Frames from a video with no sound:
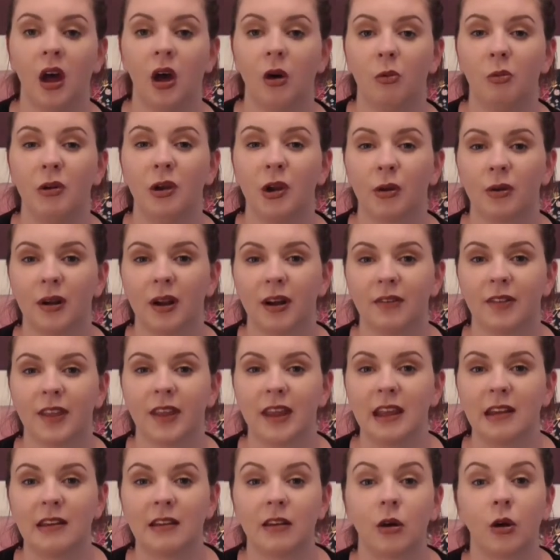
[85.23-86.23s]
we don't have the
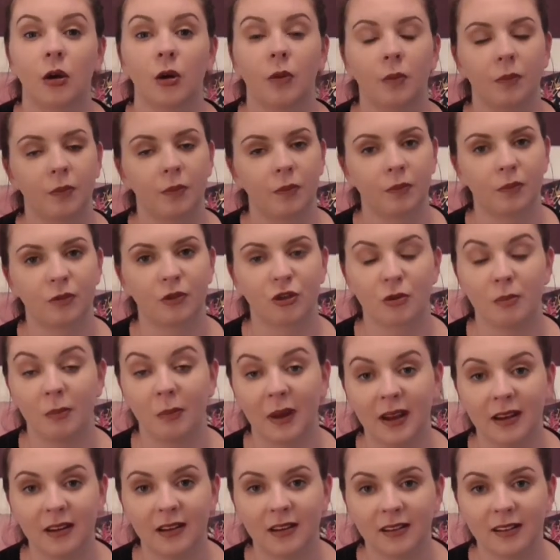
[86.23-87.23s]
heating on
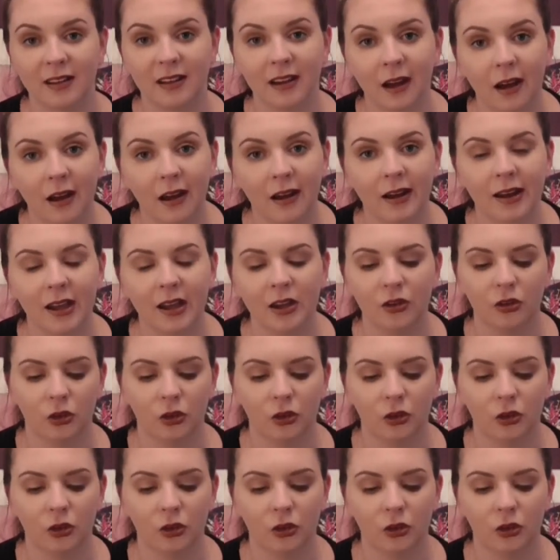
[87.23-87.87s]
tremendously high,